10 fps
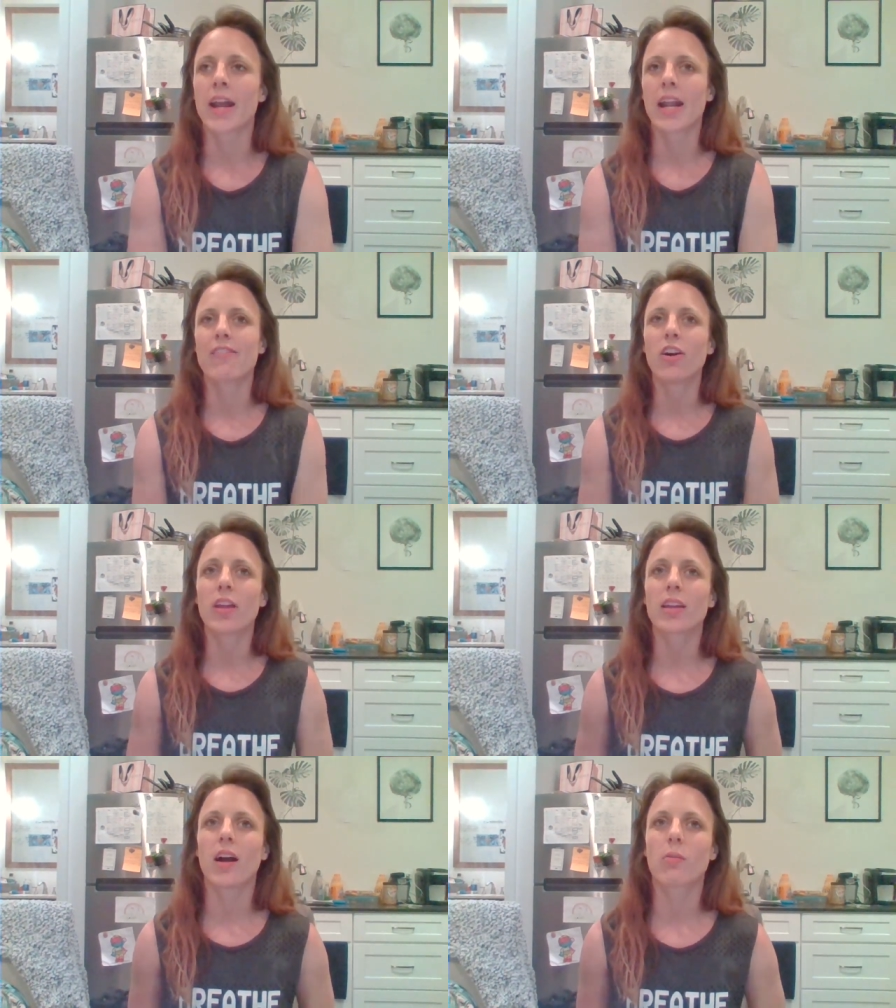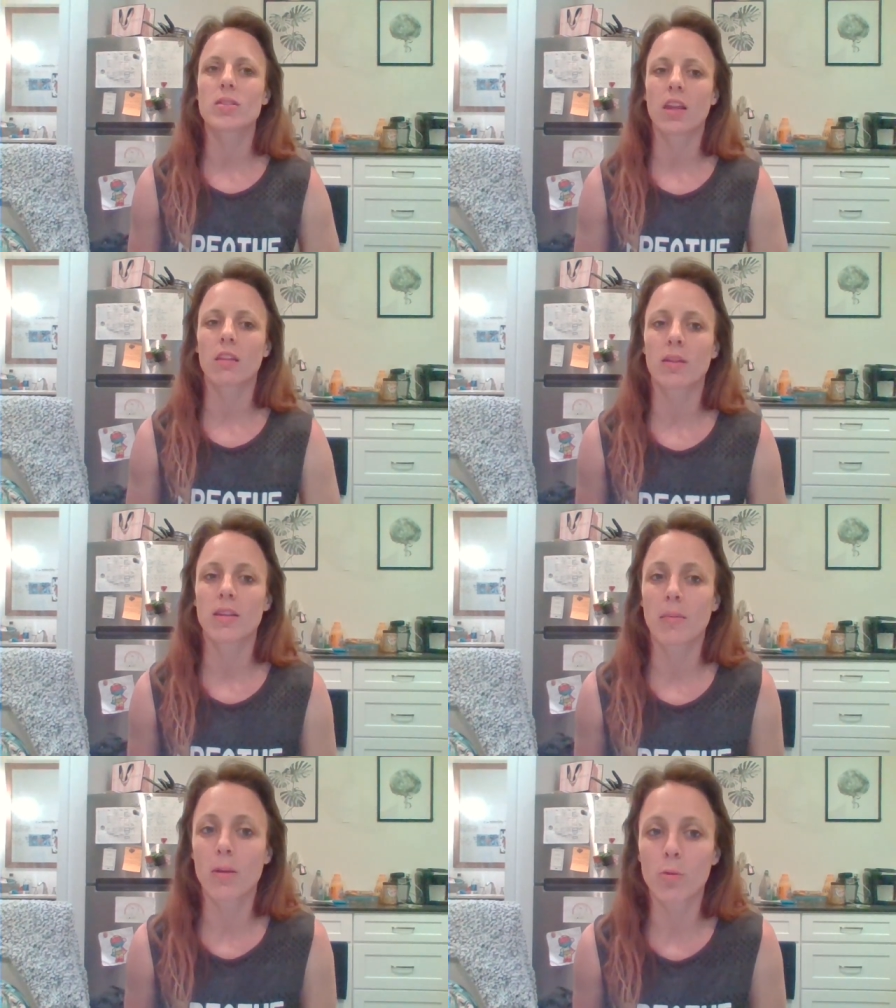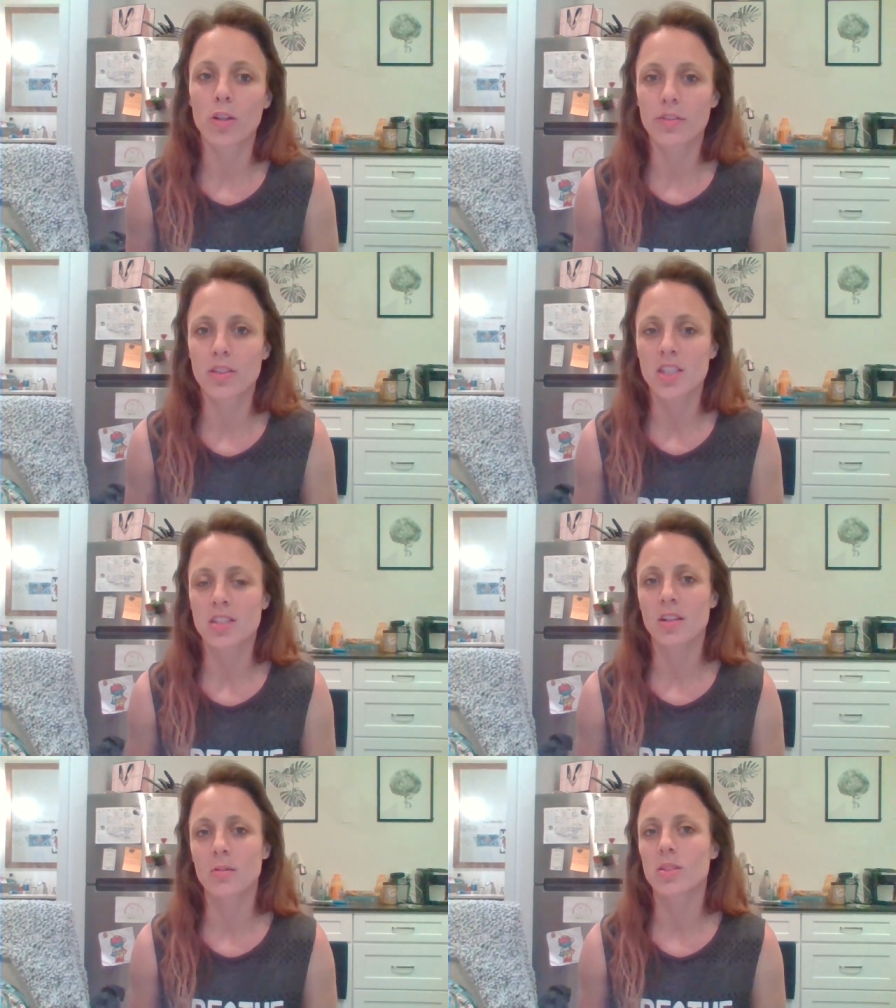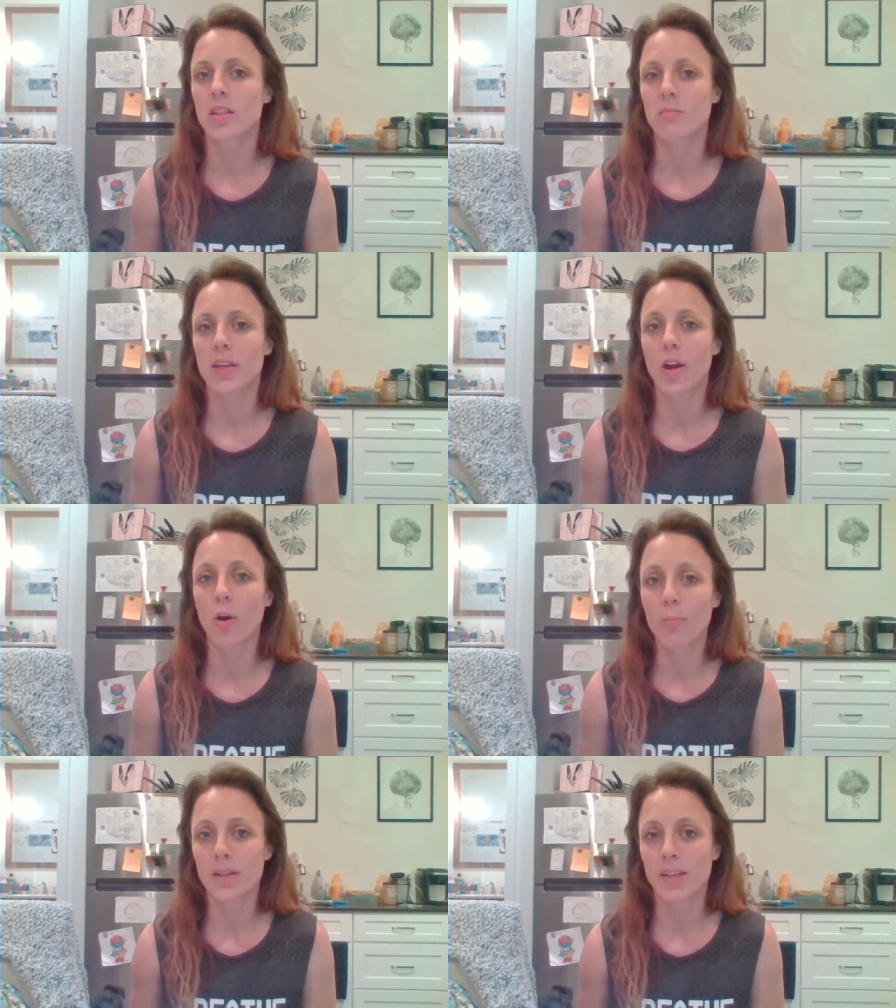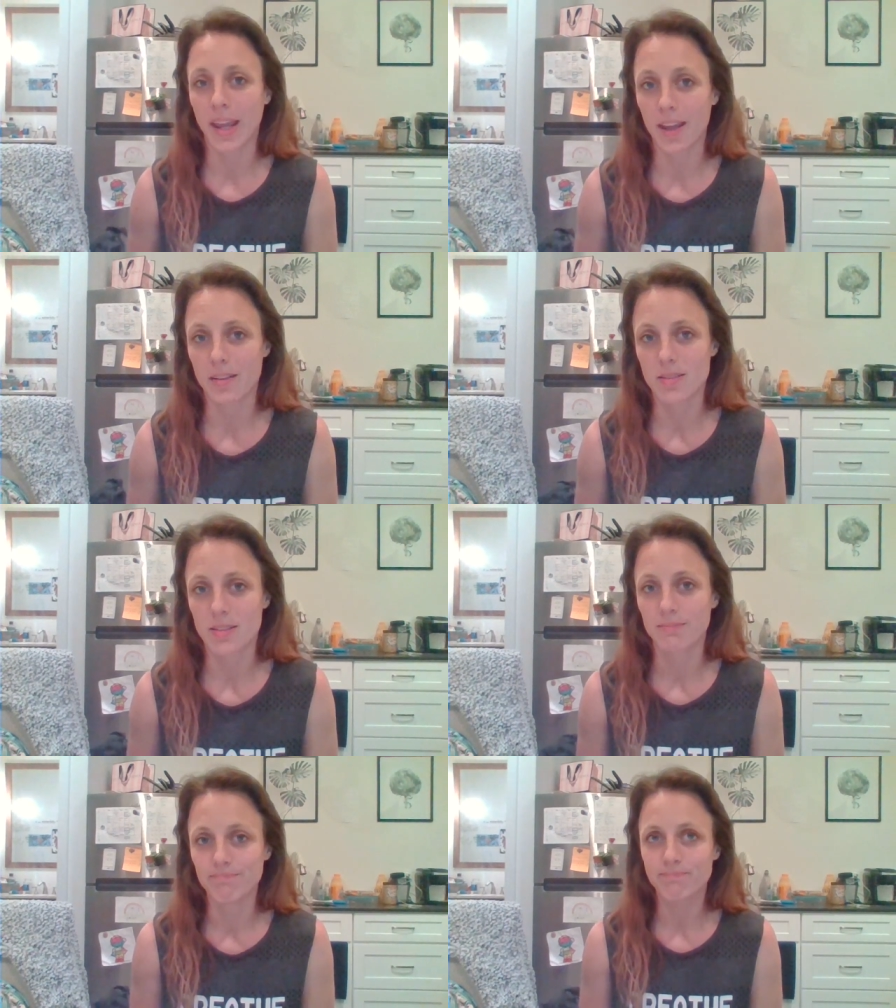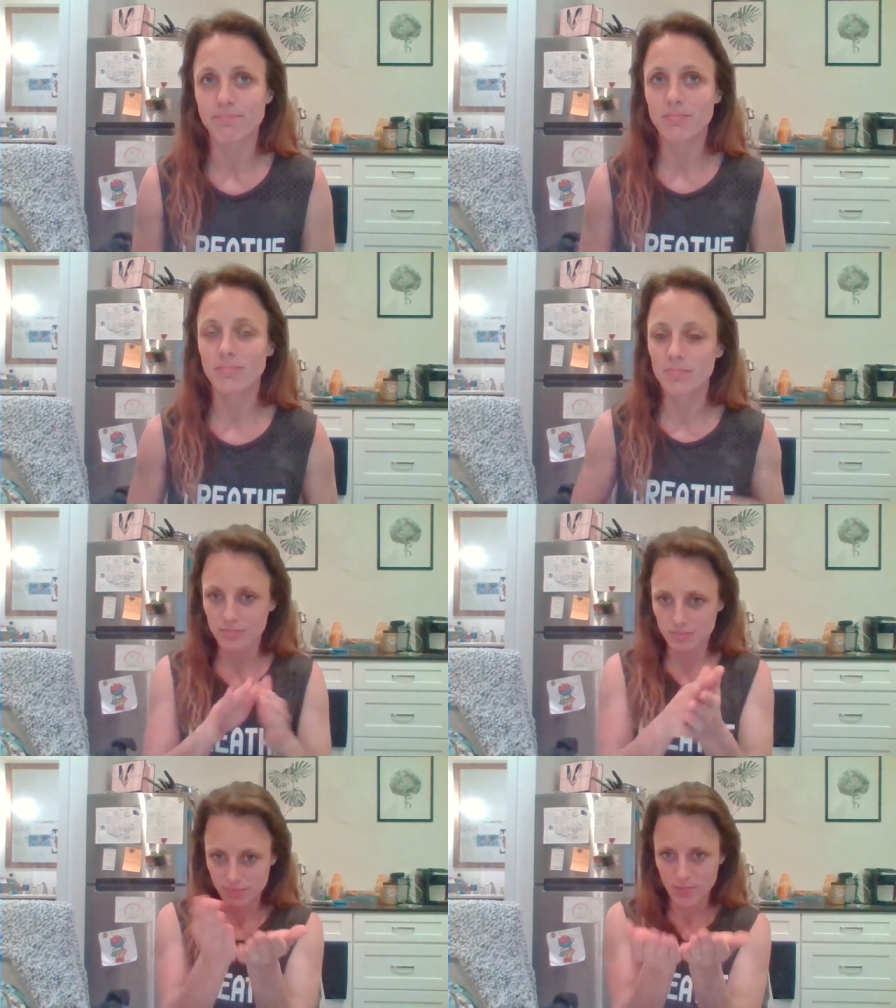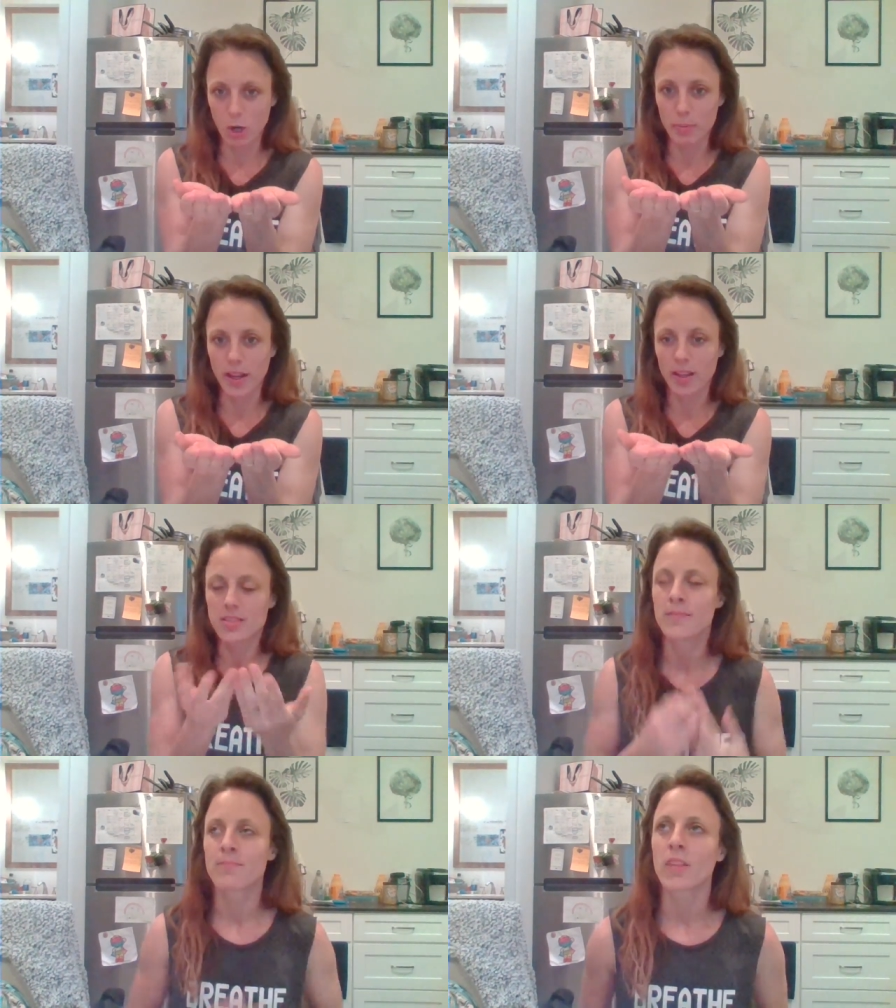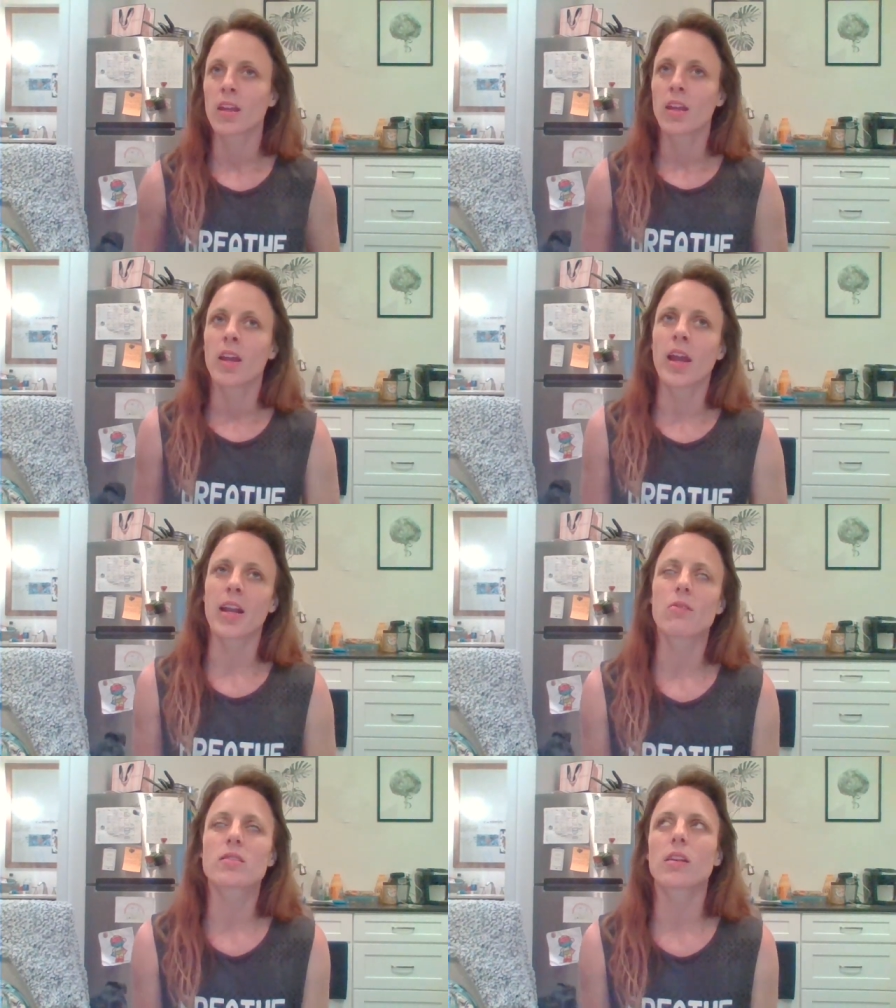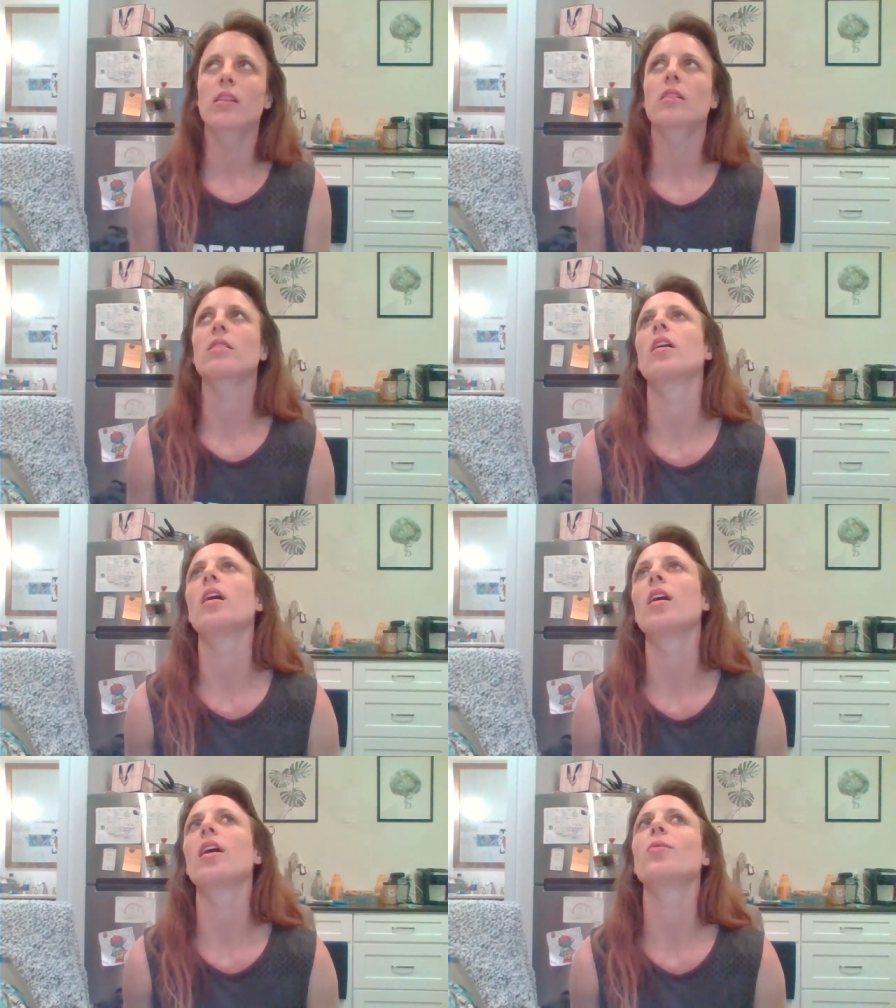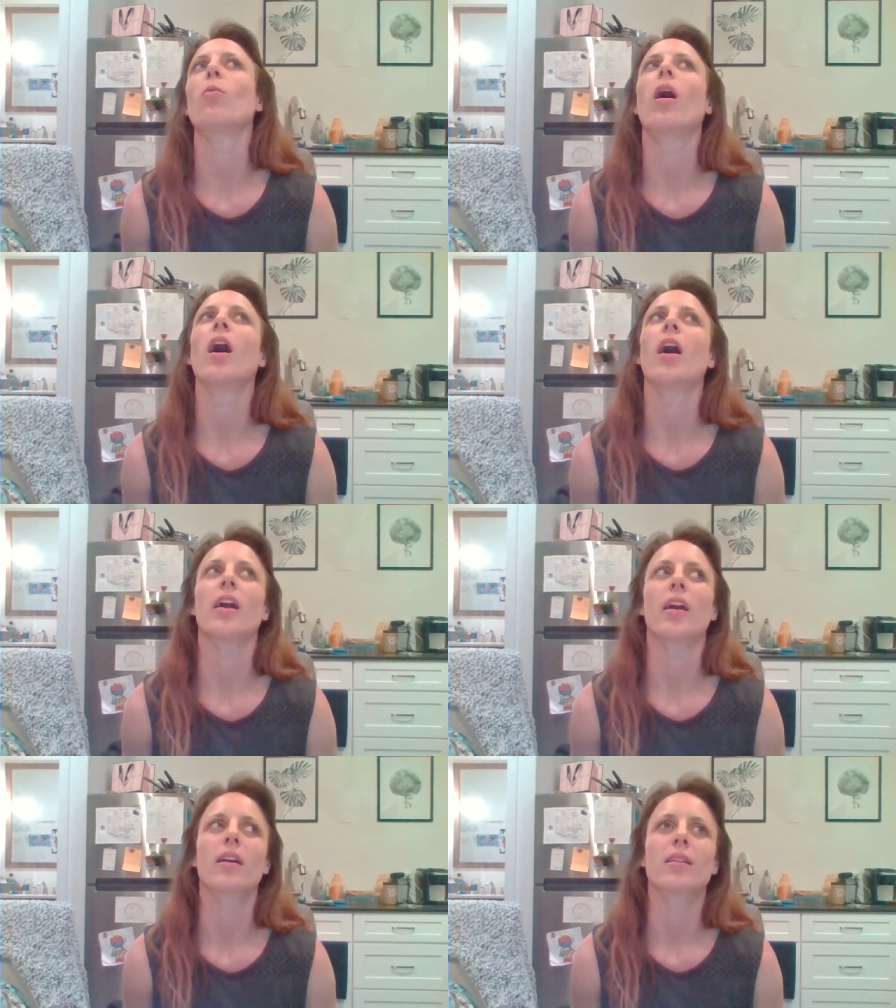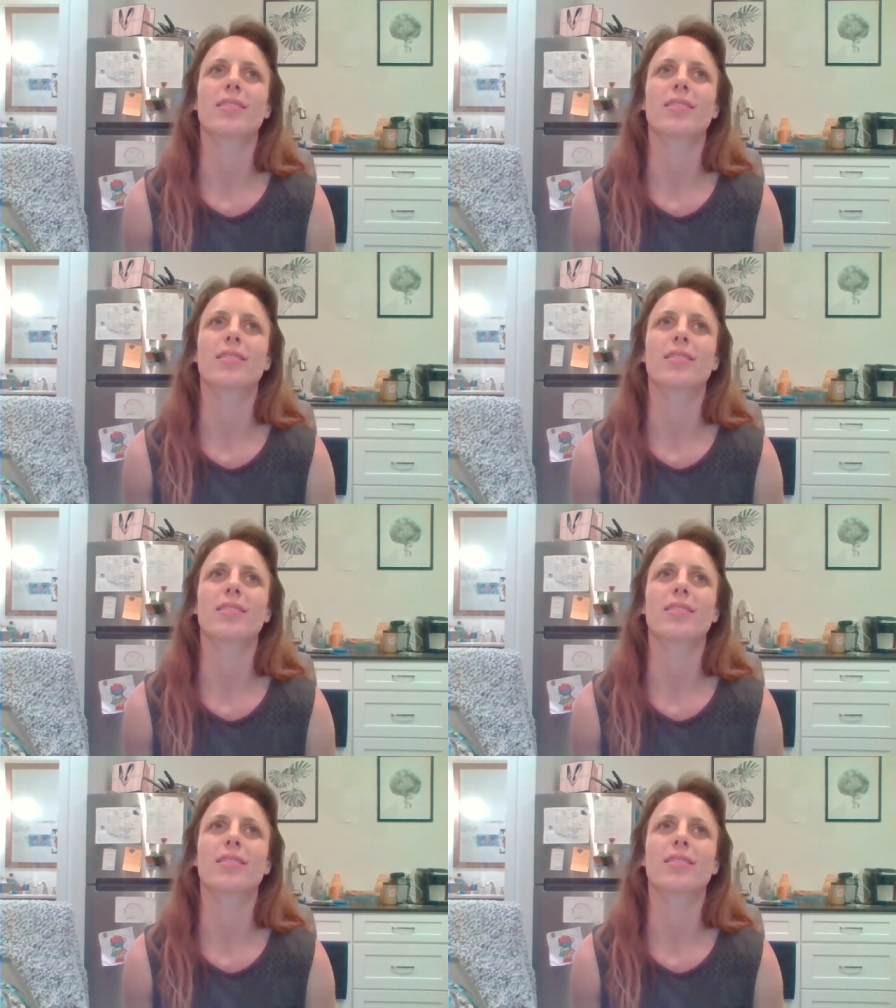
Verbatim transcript: And I felt like God was telling me that my word for this year was going to be open hand. Open hand. And I was like, God, why?